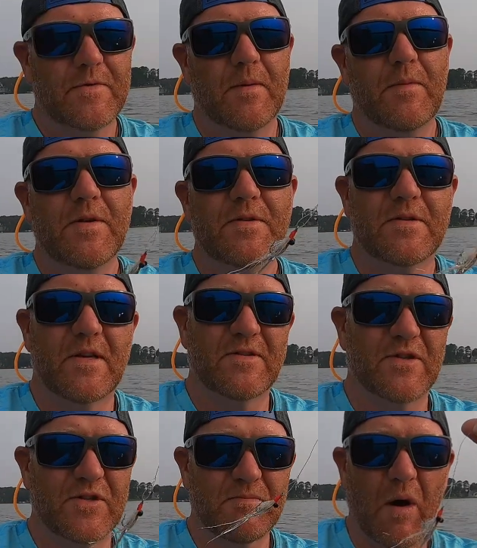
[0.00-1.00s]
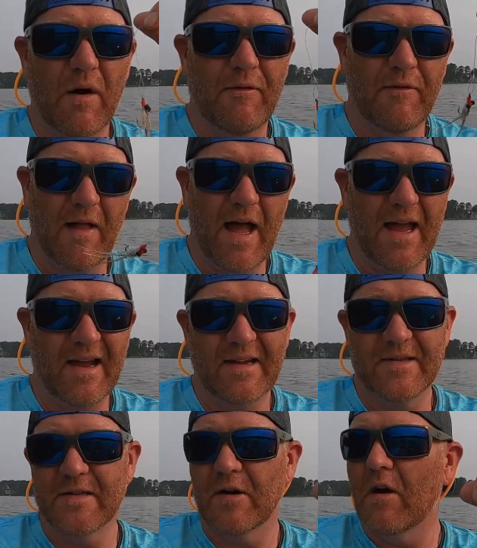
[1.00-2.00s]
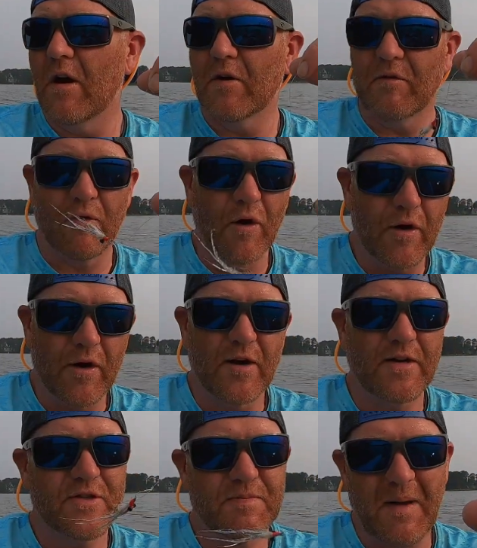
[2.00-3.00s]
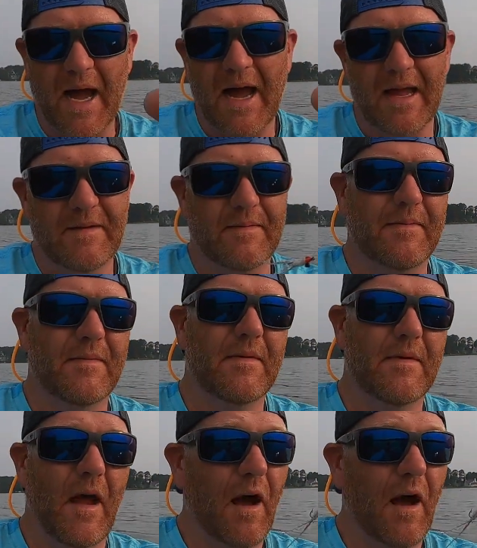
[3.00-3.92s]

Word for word: so I'm using such a small fly because there are croaker and spot and